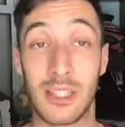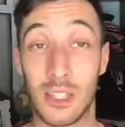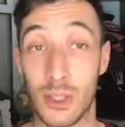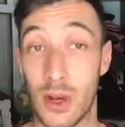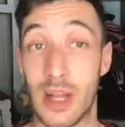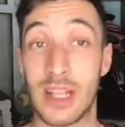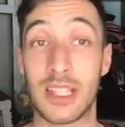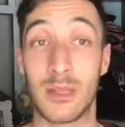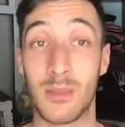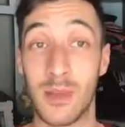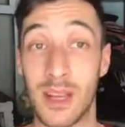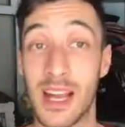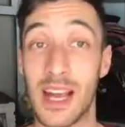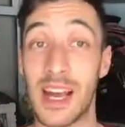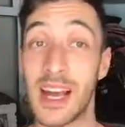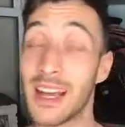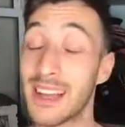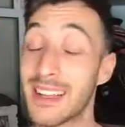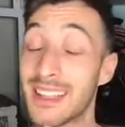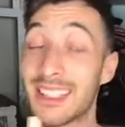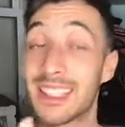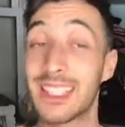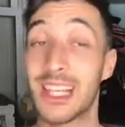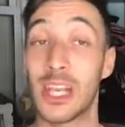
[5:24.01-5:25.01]
Trust me
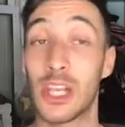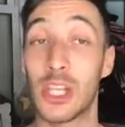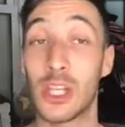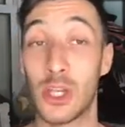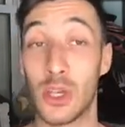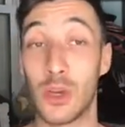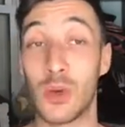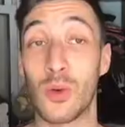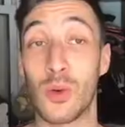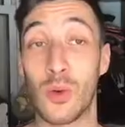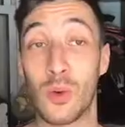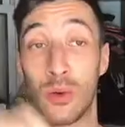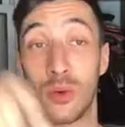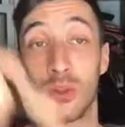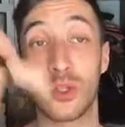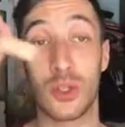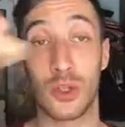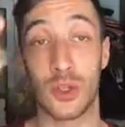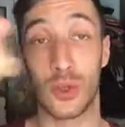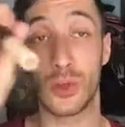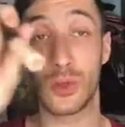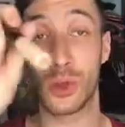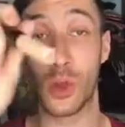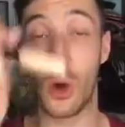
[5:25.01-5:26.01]
guys, you
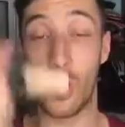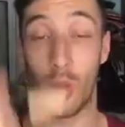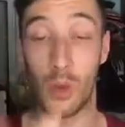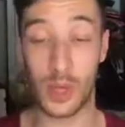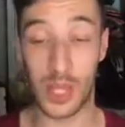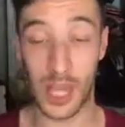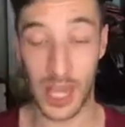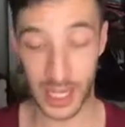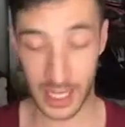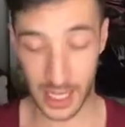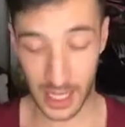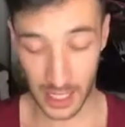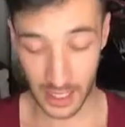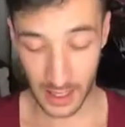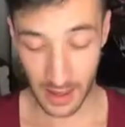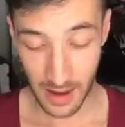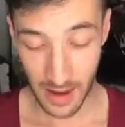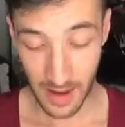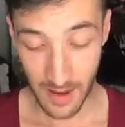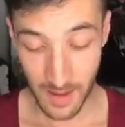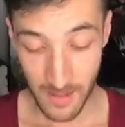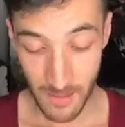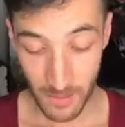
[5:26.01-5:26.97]
should go get it.